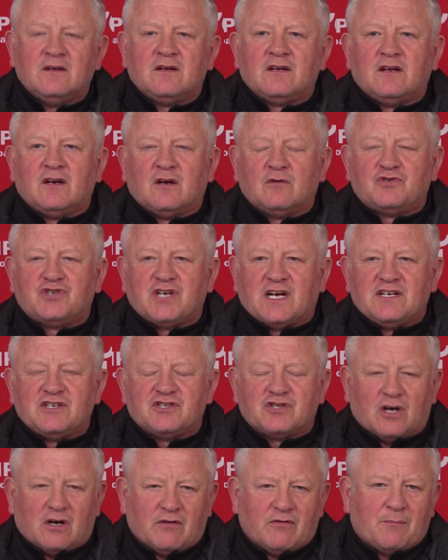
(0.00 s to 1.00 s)
you know,
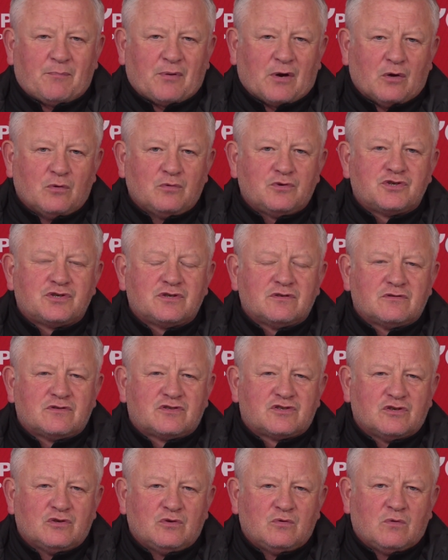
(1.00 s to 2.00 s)
changed our approach
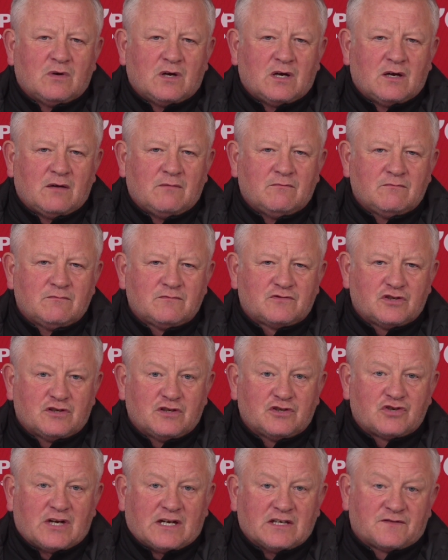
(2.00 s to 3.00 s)
to
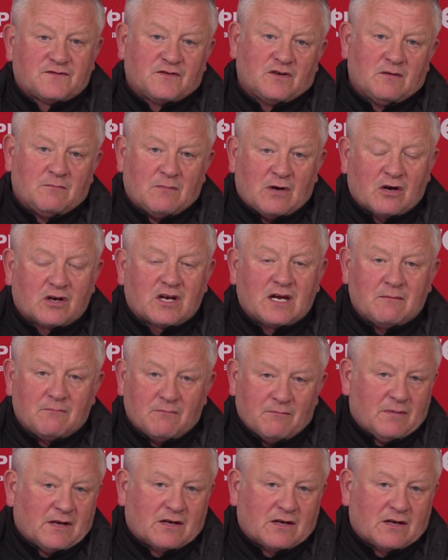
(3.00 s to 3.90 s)
the transfer market